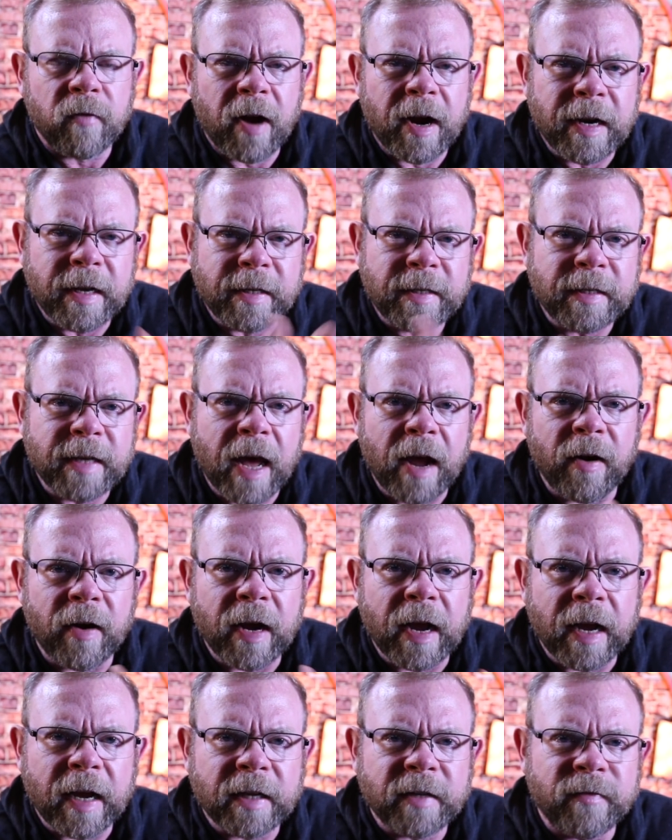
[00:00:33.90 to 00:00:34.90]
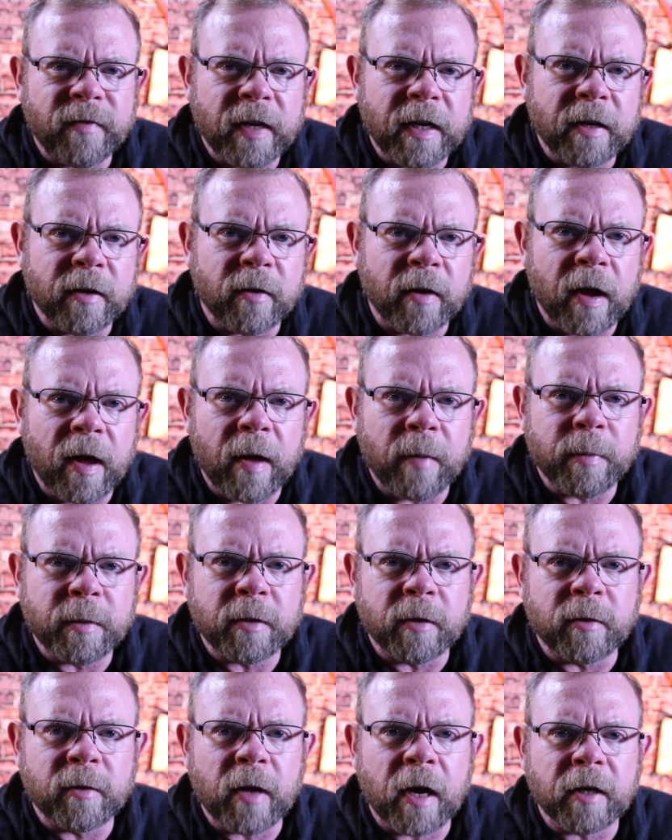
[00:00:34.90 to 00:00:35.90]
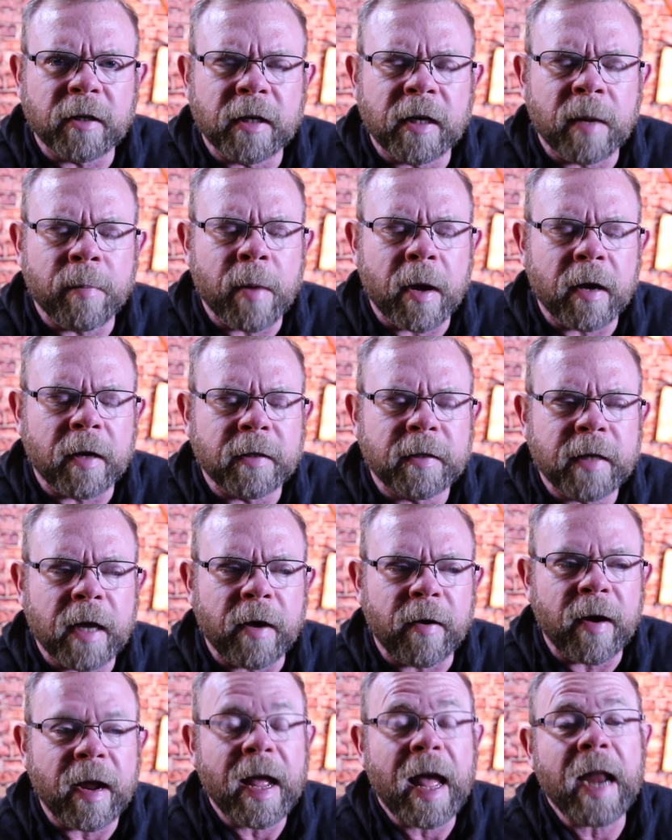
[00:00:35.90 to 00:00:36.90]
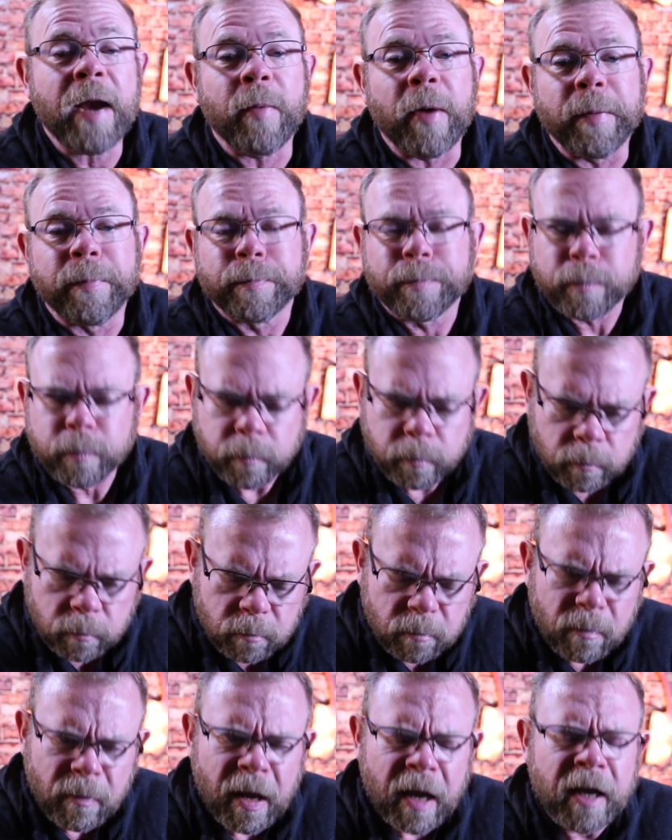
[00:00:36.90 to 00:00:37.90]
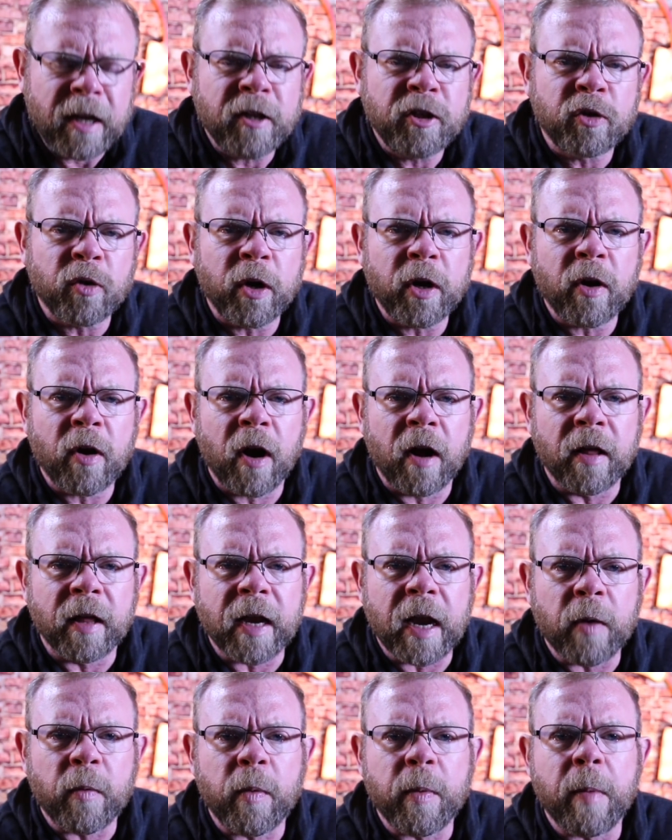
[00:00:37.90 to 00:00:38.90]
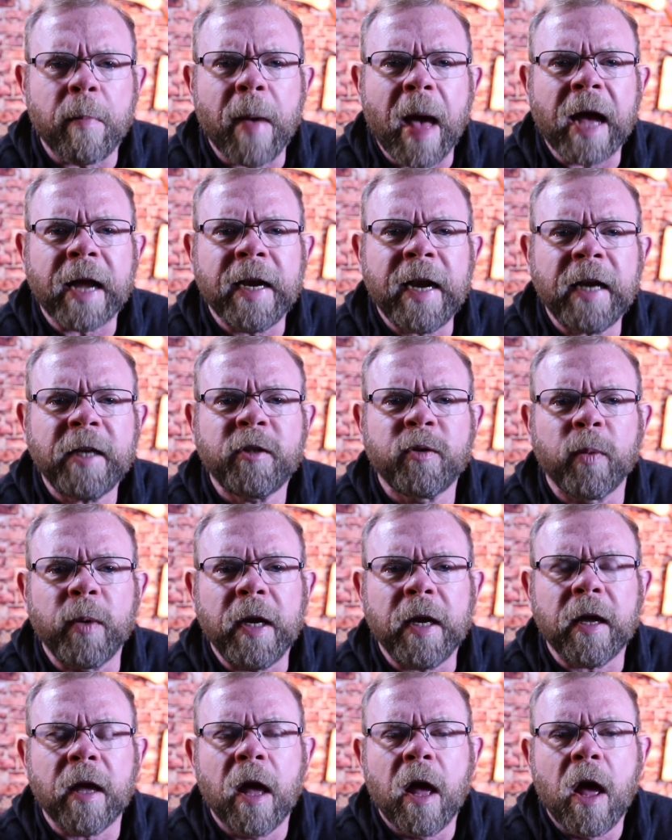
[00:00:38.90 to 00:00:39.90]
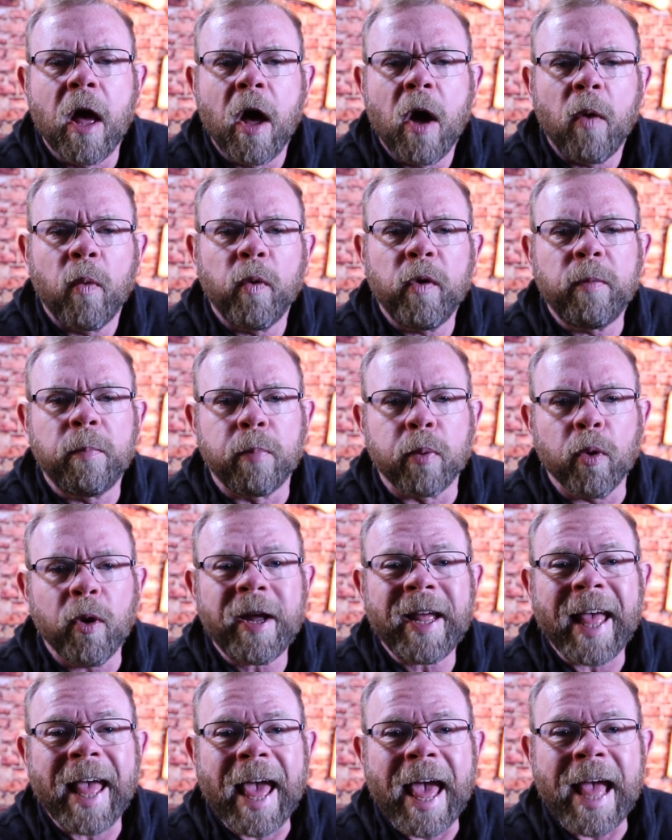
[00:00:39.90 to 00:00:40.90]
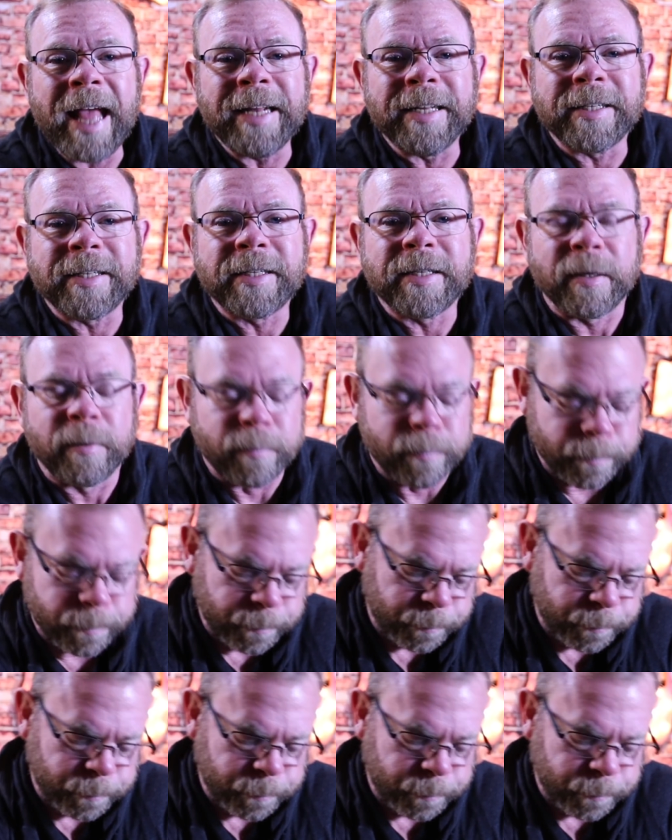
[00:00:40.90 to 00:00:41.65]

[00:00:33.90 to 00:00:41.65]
Friday, Saturday, I guess video episodes actually come out on Saturday. Anyway, enjoy your holiday. We'll be back next week with Brooke Entz.